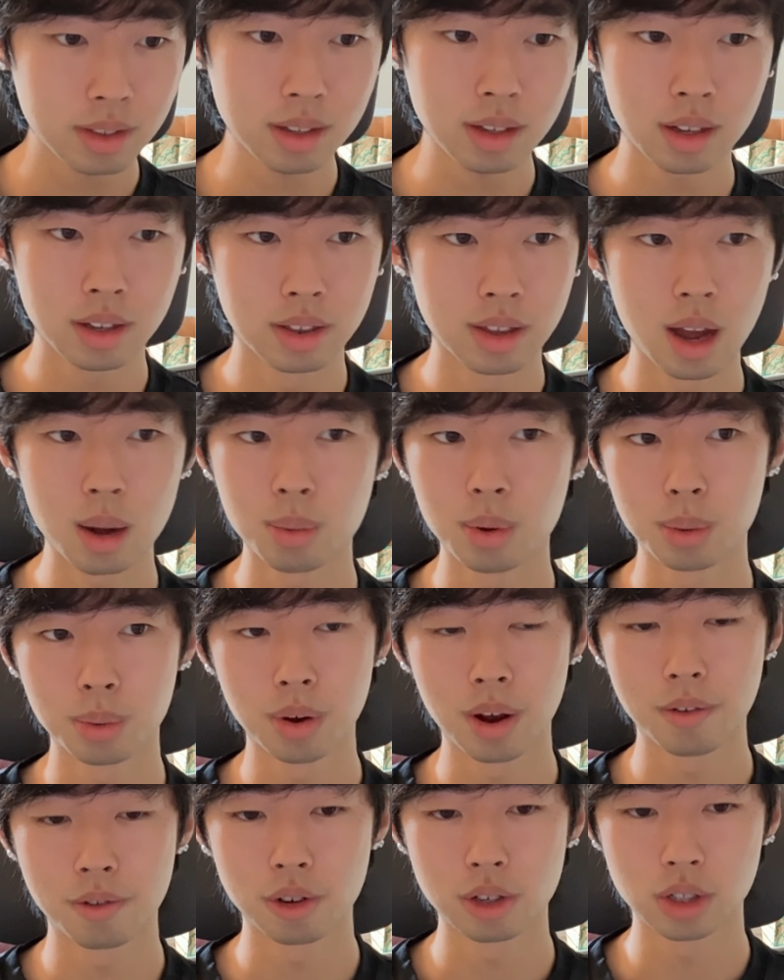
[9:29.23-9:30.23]
That one, when
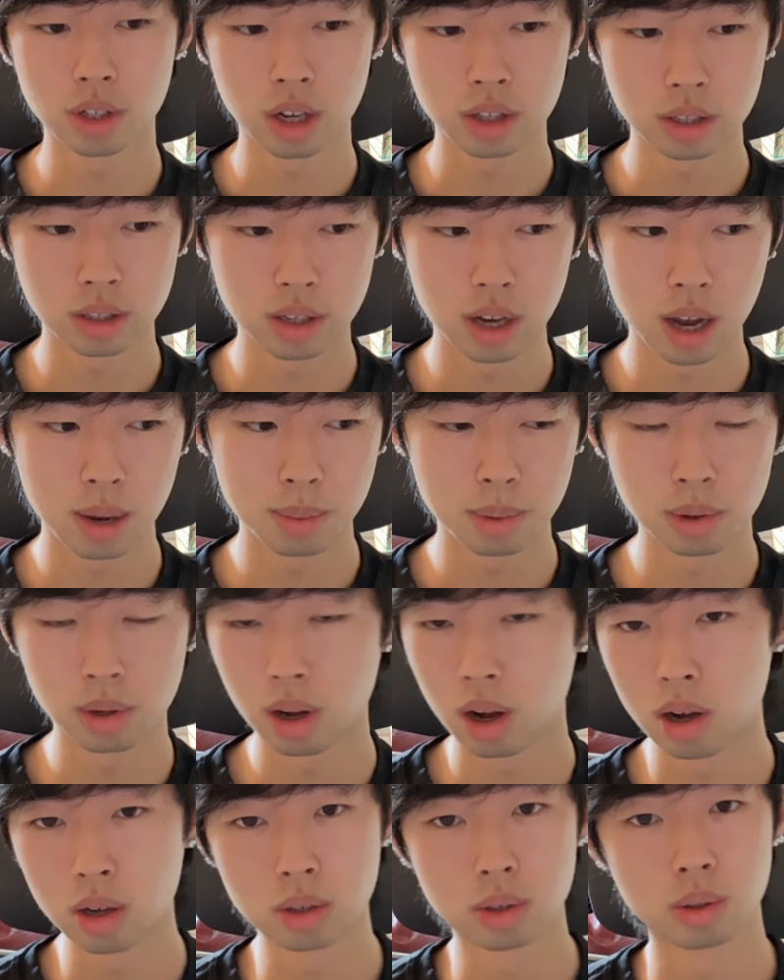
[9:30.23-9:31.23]
I first got the sample,
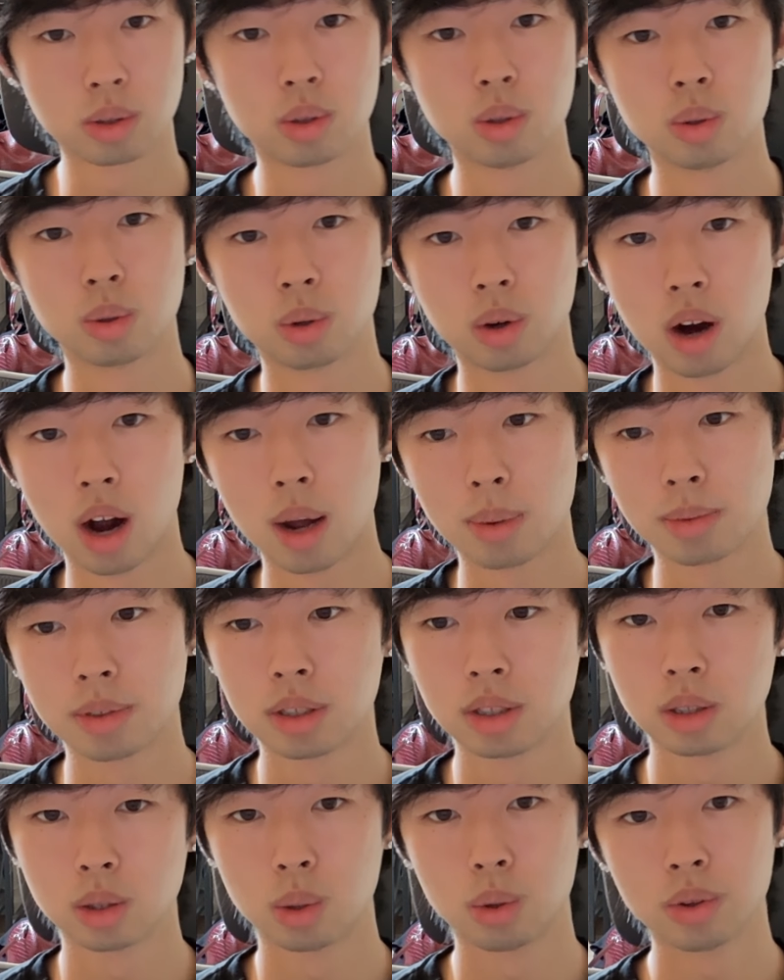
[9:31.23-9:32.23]
also too
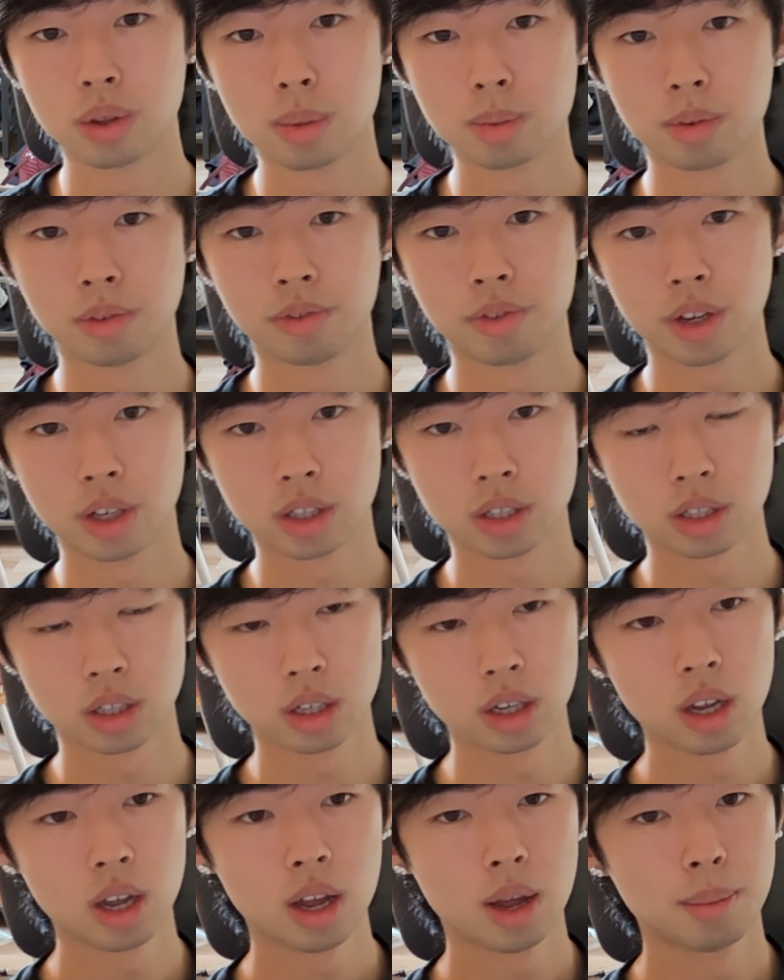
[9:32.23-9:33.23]
cropped. Told them to fix
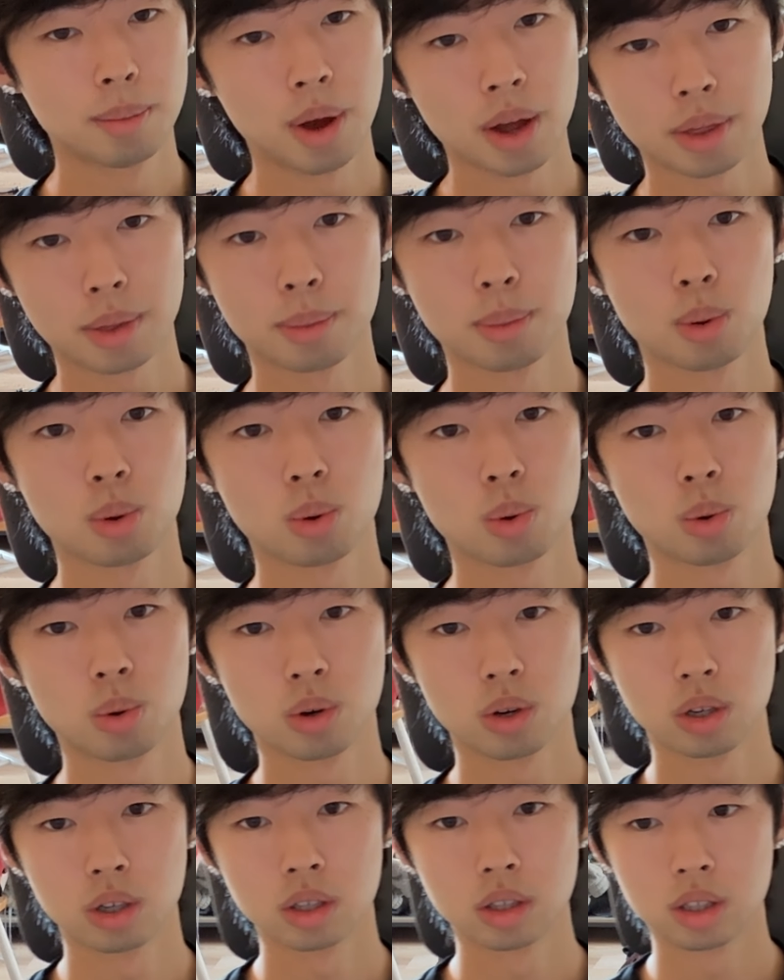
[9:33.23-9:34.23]
it. Bought the bulk
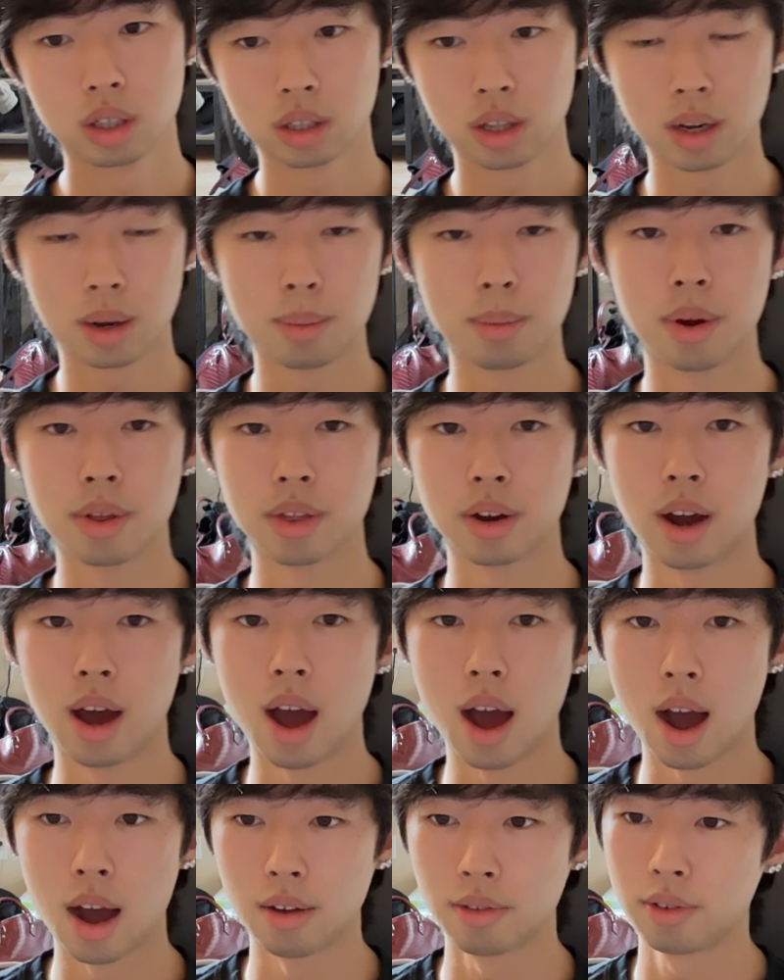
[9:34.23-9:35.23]
order. Took like a month and a
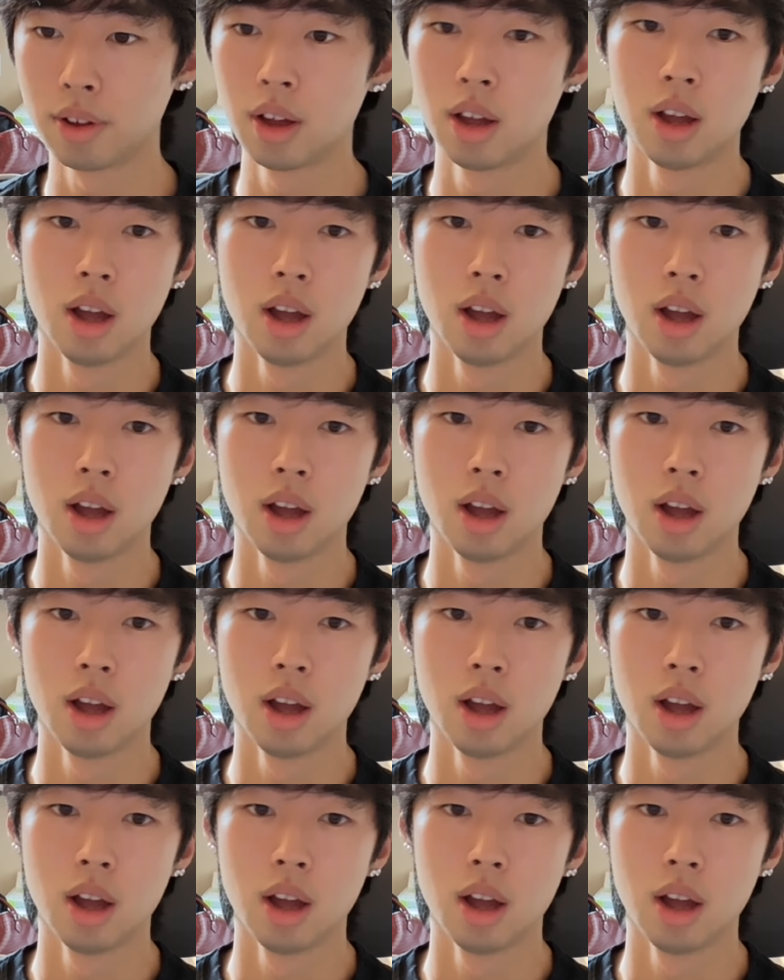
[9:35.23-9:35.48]
half.